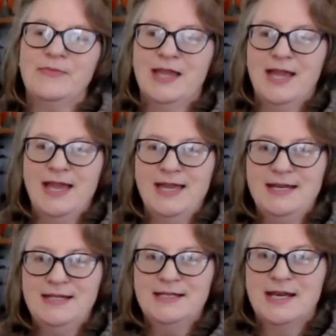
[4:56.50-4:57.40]

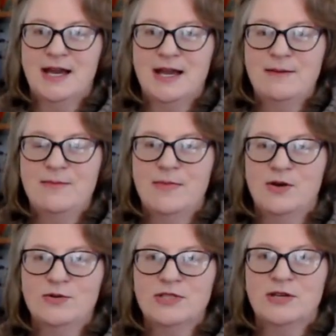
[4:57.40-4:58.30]
And I'm
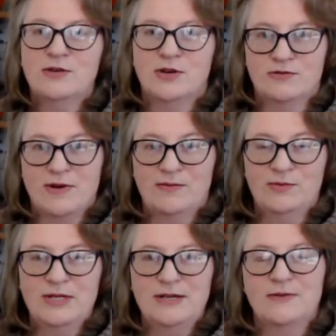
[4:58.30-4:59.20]
also on
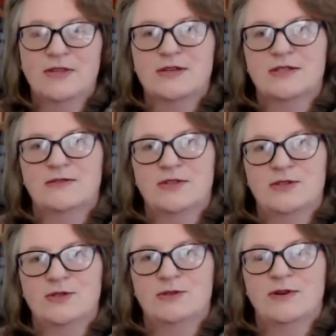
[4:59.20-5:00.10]
Ravelry, for those of you
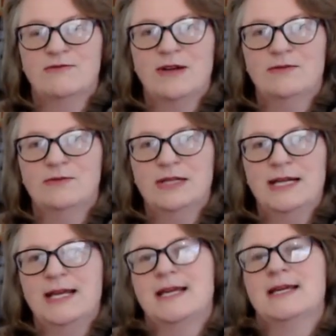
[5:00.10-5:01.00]
who are on Ravelry,
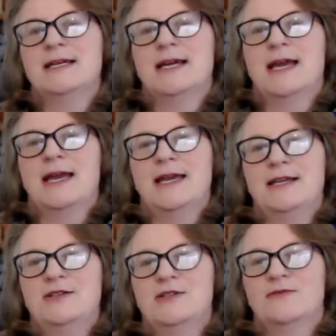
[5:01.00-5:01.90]

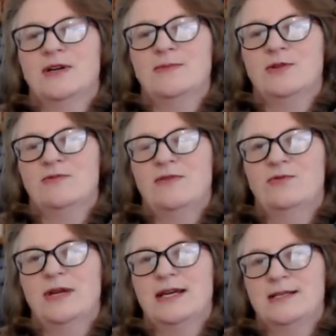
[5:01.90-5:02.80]
and you can find me on
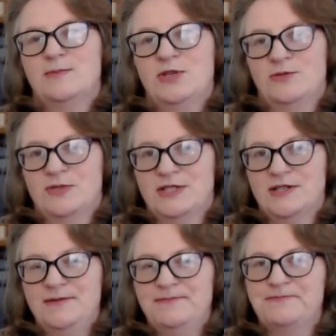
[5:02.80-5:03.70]
Ravelry as Bishopstone.